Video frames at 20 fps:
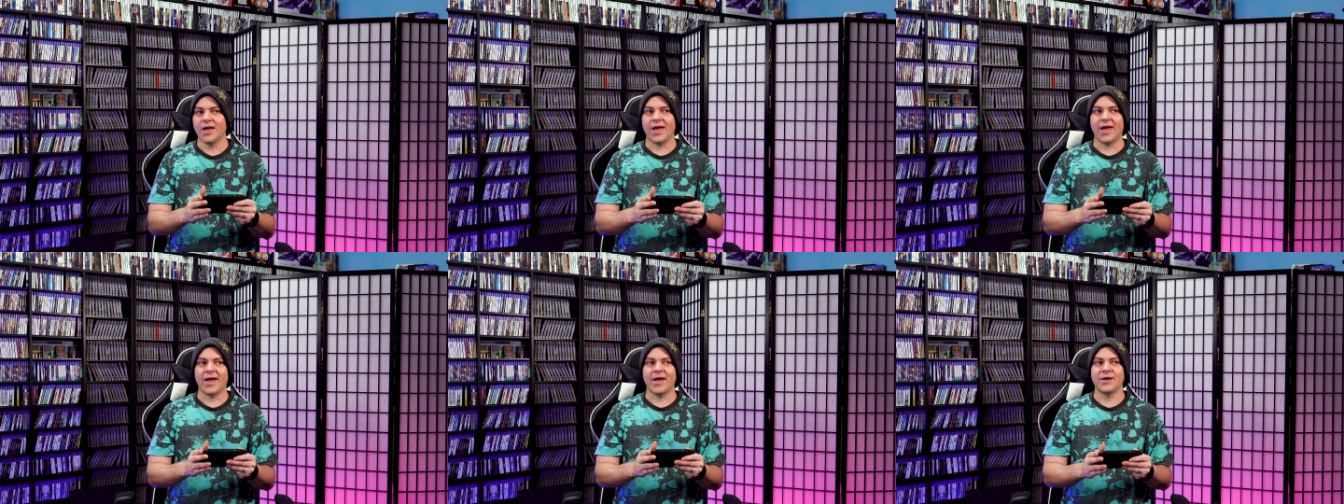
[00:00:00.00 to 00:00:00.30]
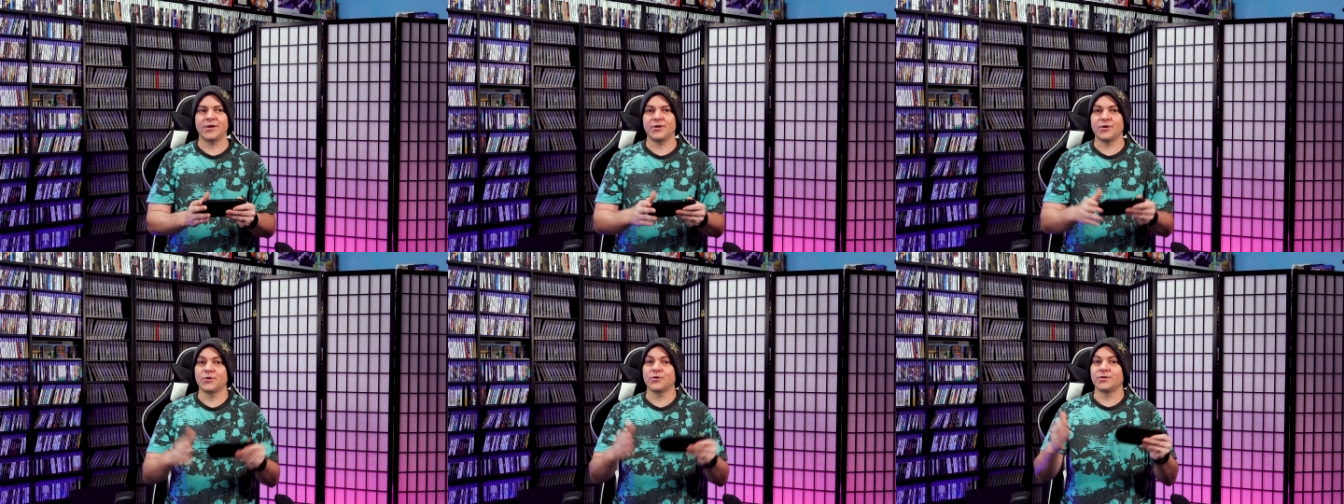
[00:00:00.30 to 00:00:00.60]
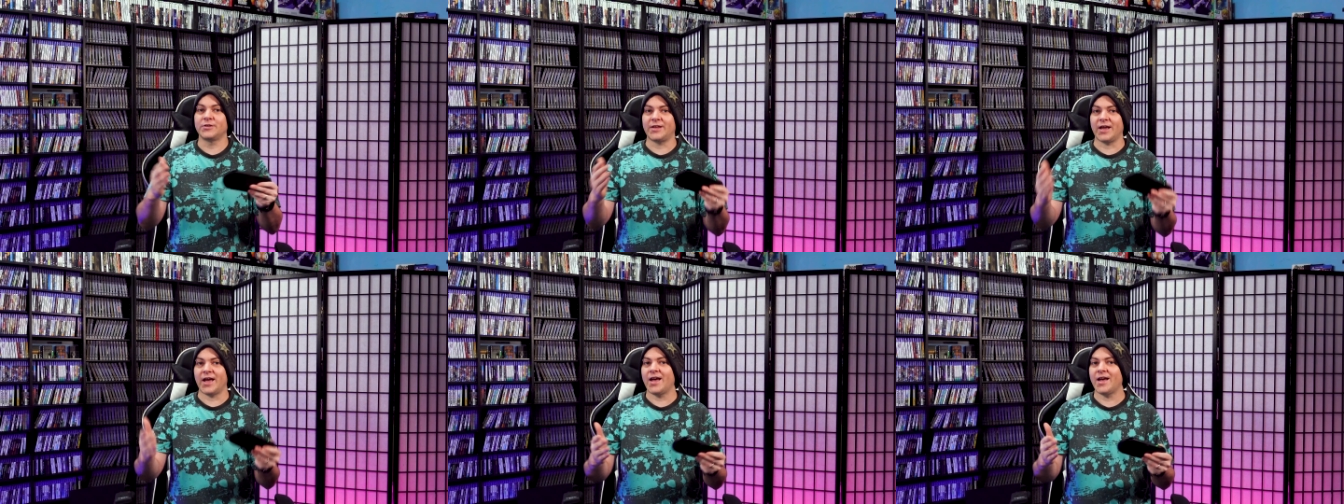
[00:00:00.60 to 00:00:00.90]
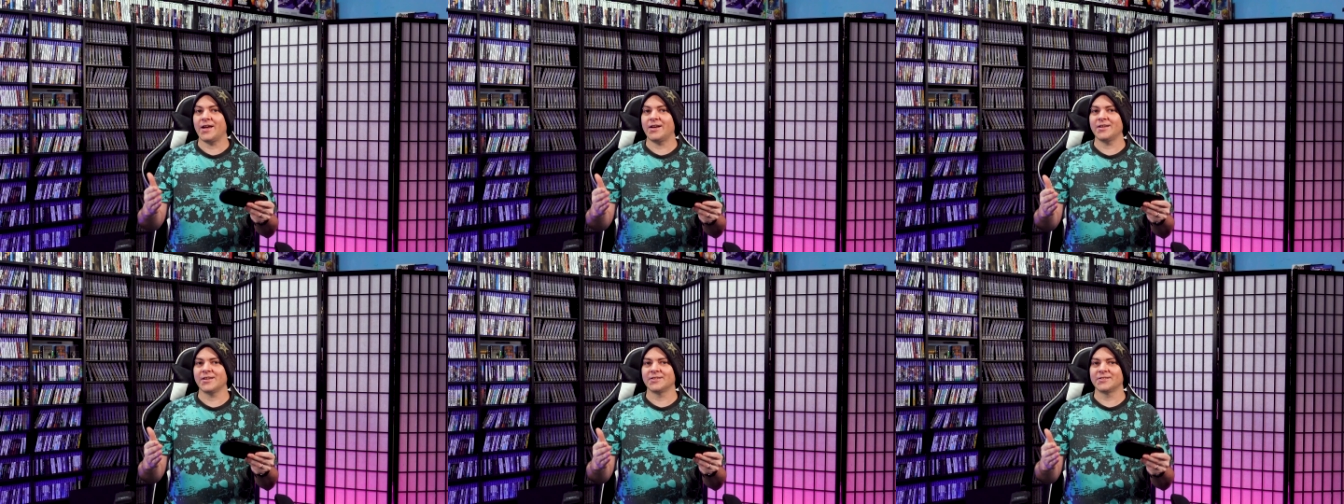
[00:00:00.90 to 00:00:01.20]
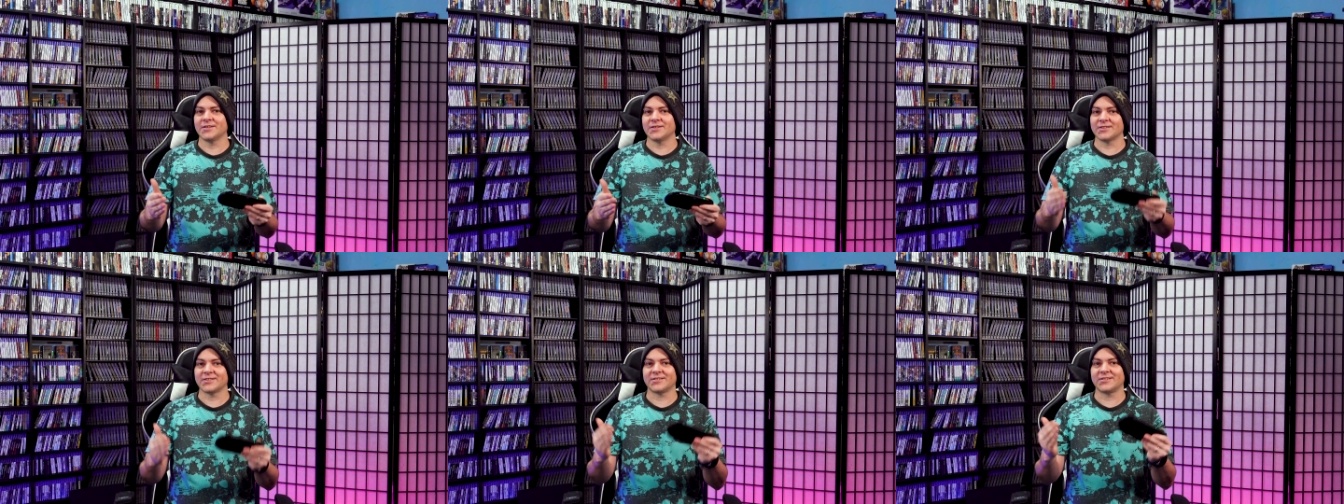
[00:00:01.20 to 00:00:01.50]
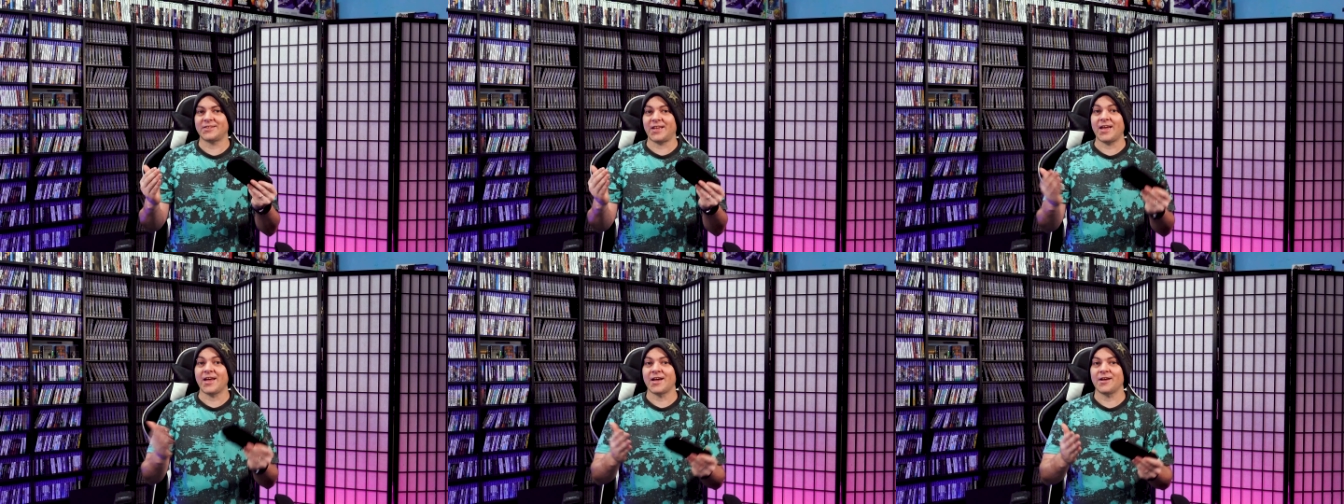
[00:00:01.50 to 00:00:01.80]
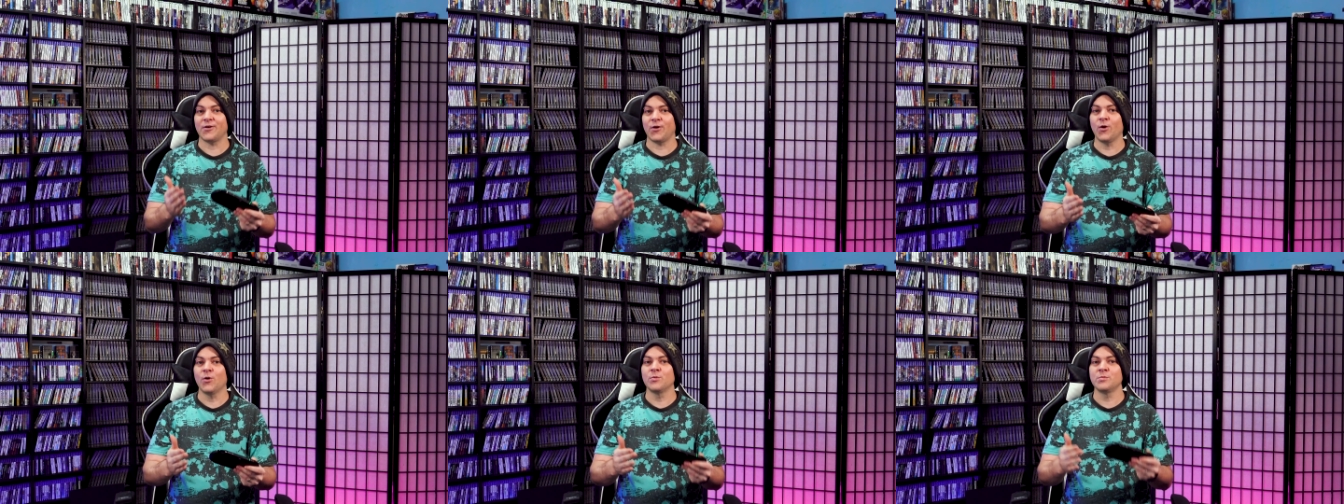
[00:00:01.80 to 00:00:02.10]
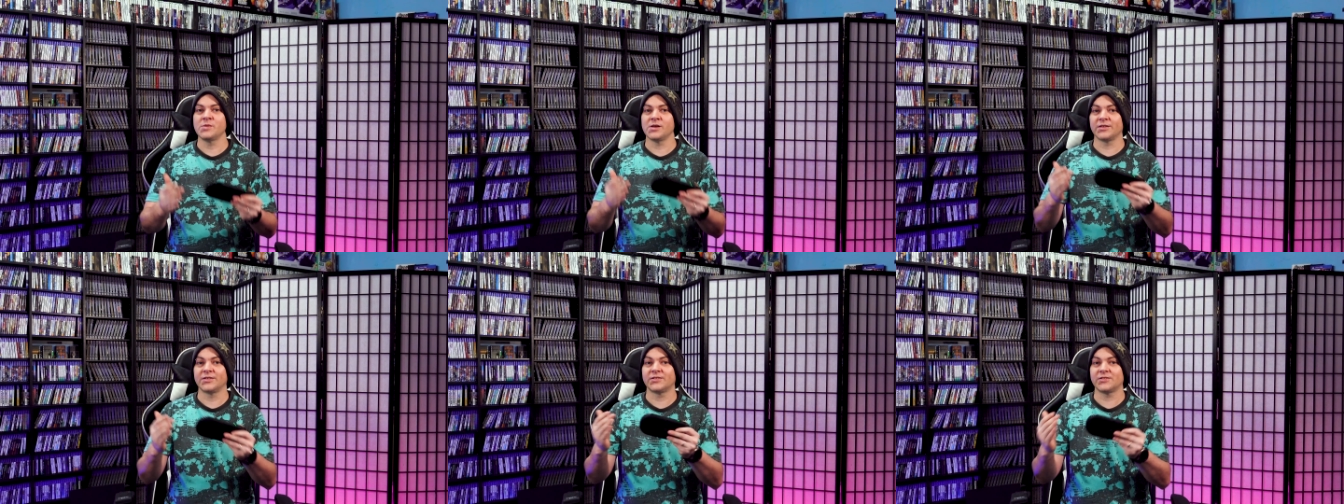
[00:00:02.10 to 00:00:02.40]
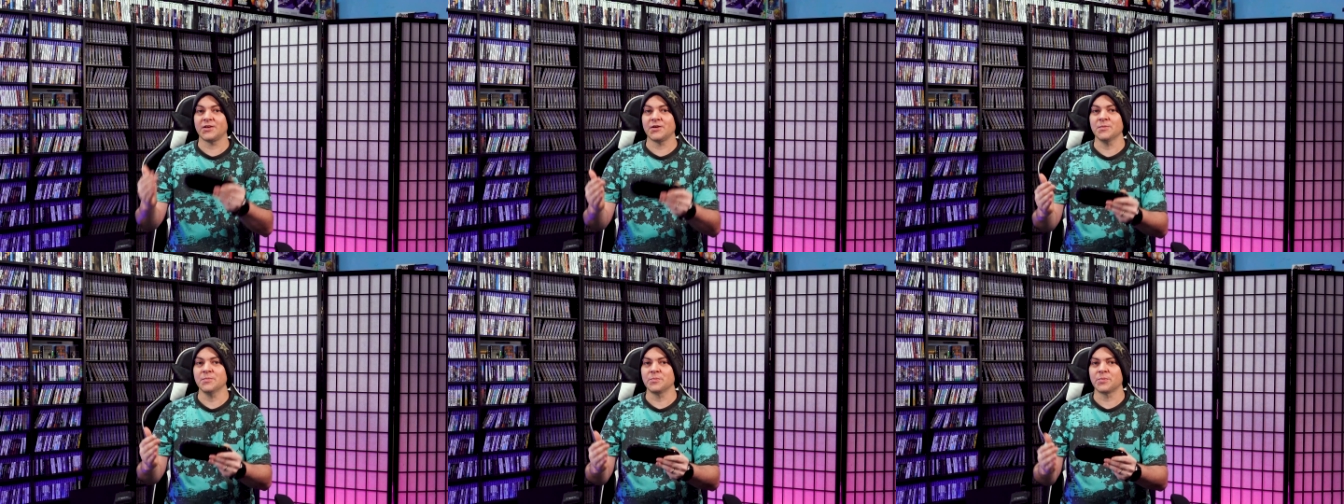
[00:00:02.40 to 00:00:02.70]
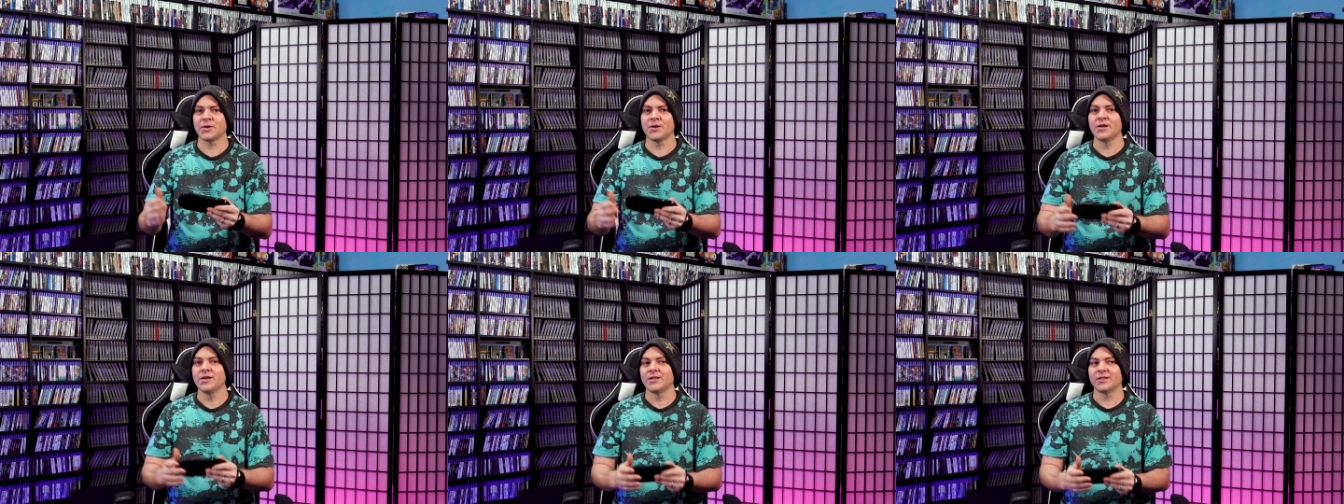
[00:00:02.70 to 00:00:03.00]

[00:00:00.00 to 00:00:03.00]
and your dad is a stay-at-home simp